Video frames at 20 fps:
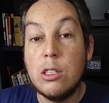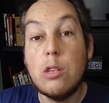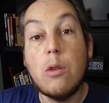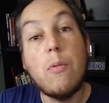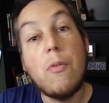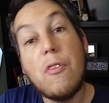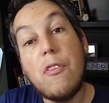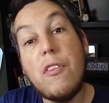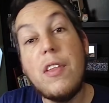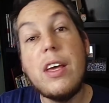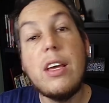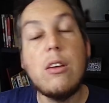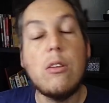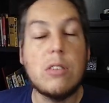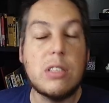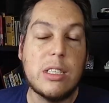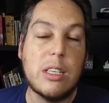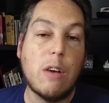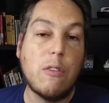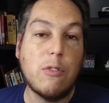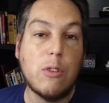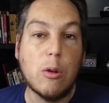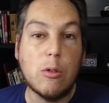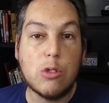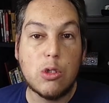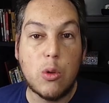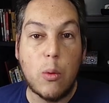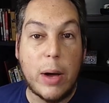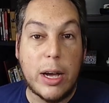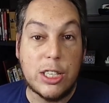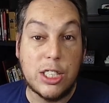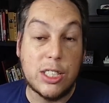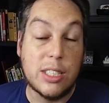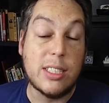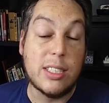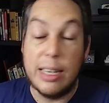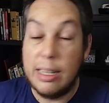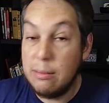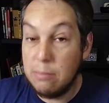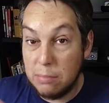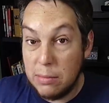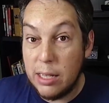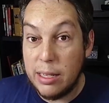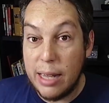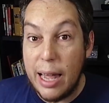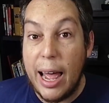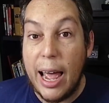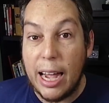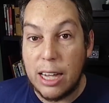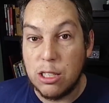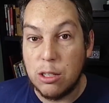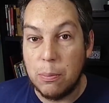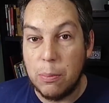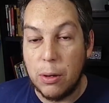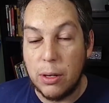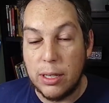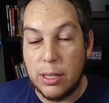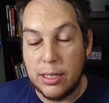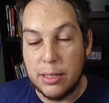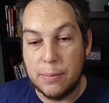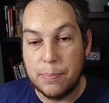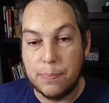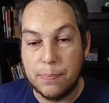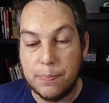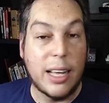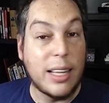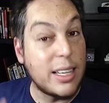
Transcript: So think yourself those questions and, and act upon it.